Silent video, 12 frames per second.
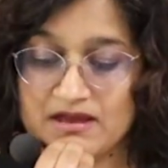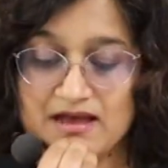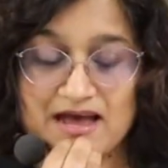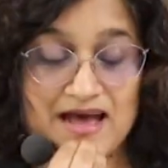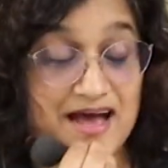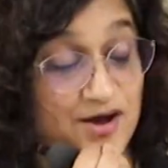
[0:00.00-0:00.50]

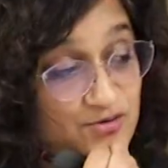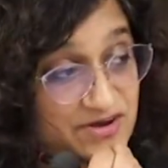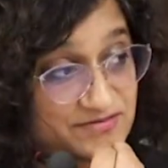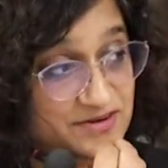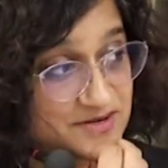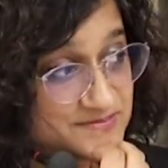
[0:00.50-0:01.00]

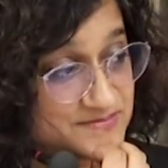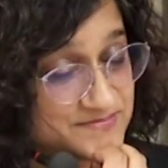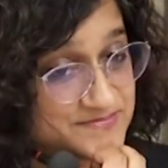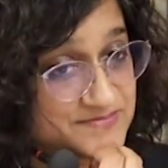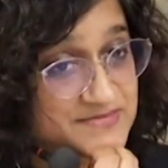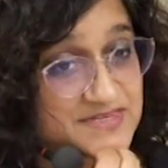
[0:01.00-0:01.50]
However,
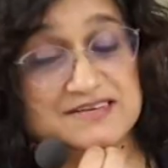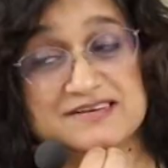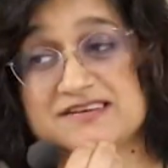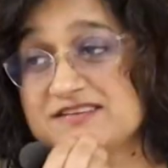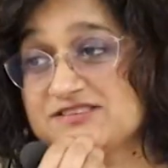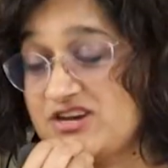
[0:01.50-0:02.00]

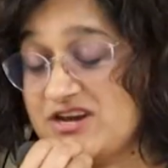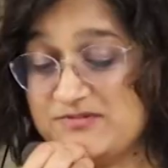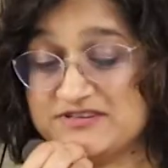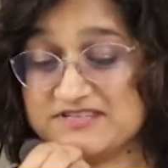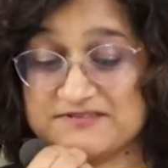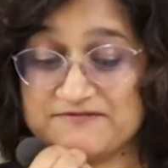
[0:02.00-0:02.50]
Chalmers
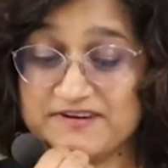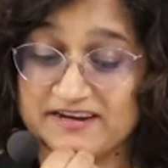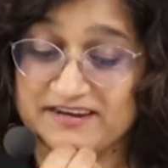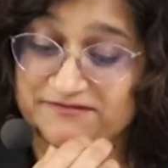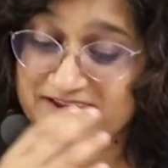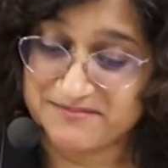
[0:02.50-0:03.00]
is very
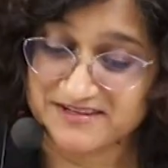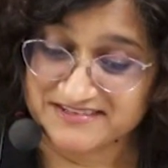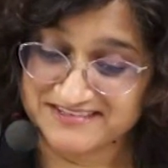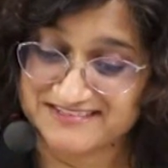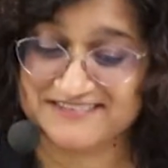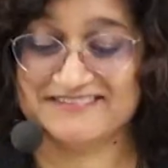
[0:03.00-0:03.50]

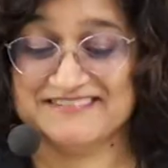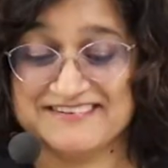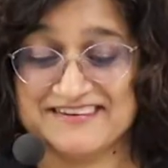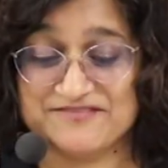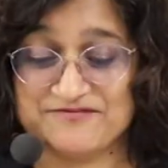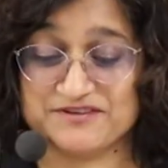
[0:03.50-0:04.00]
famous
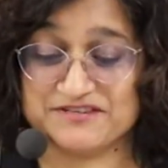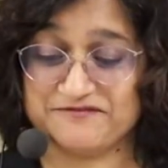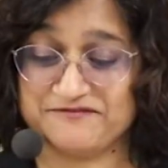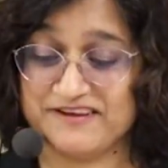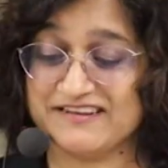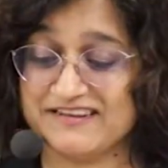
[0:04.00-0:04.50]
for
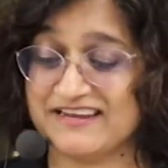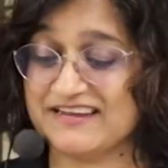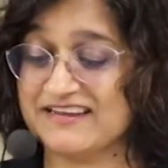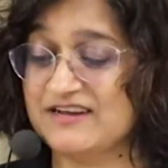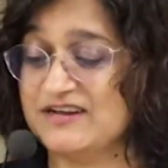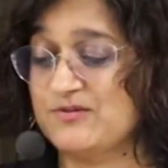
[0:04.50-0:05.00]
defending
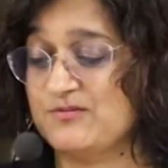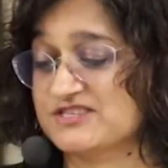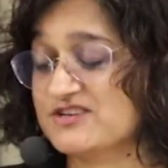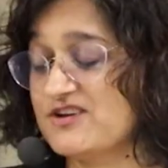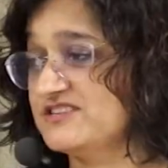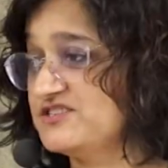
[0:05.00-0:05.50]
what's
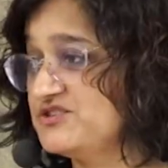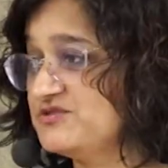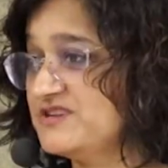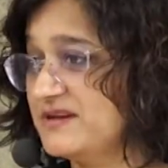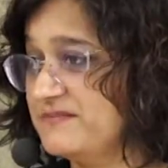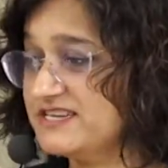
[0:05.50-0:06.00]
called a
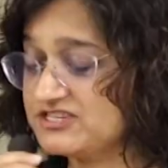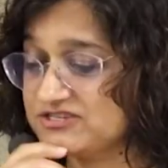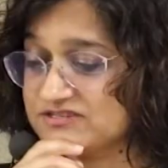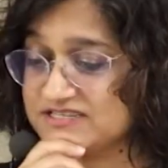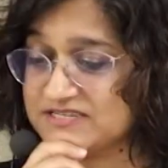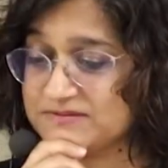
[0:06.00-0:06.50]
two-dimensional
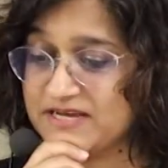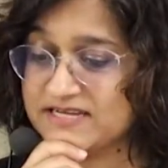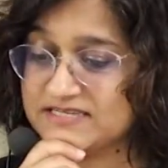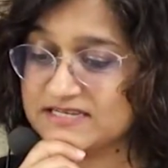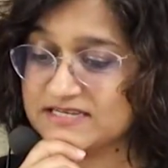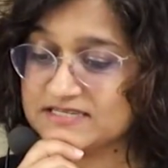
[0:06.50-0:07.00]

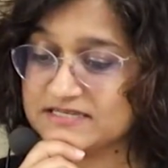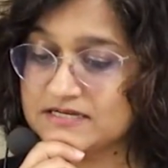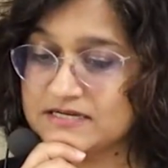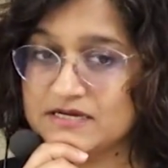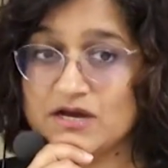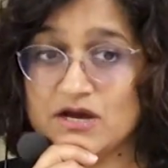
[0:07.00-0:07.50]
semantics,
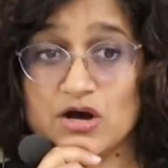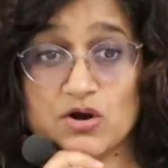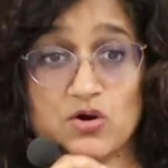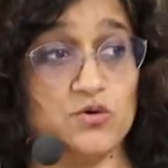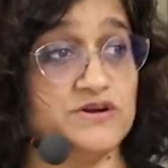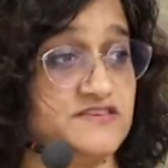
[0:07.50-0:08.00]

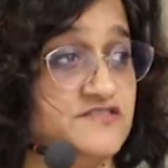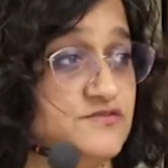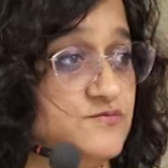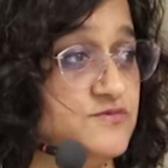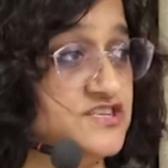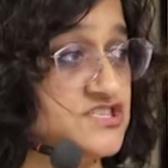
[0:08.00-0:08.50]
according to
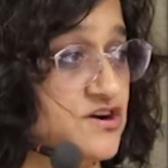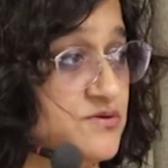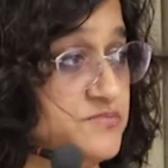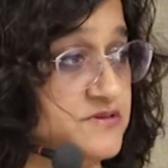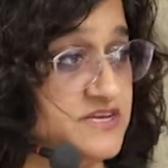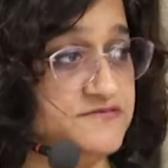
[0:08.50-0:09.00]
which our
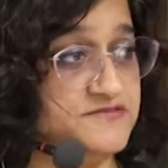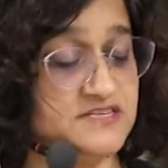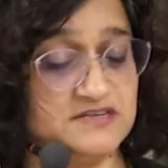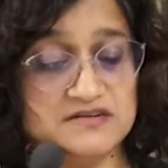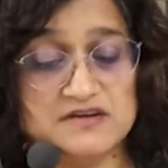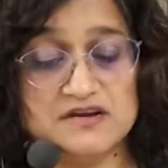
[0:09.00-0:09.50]
beliefs
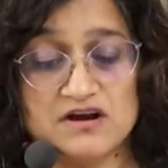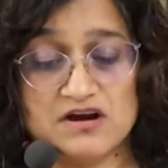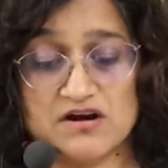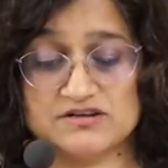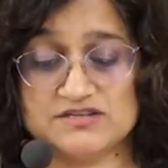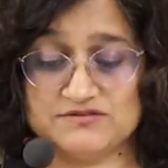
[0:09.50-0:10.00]
are
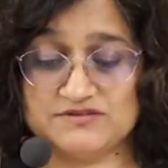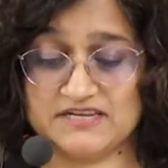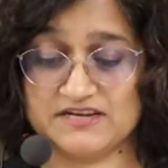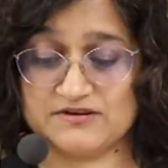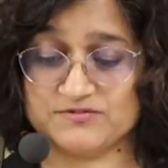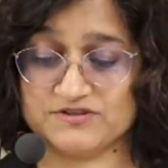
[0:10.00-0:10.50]

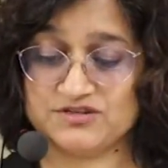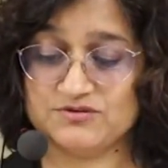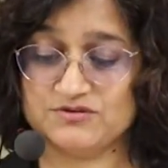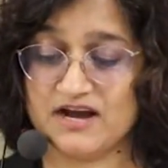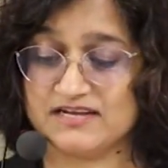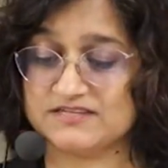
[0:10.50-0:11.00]
associated with two
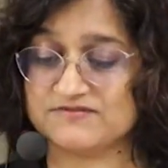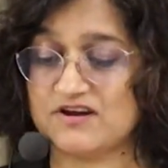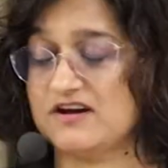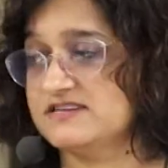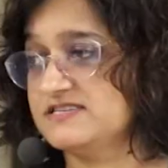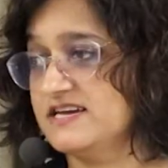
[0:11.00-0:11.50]
kinds of
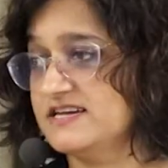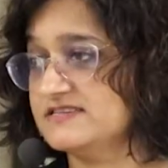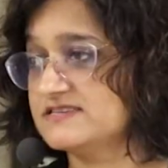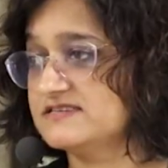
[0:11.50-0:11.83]
content.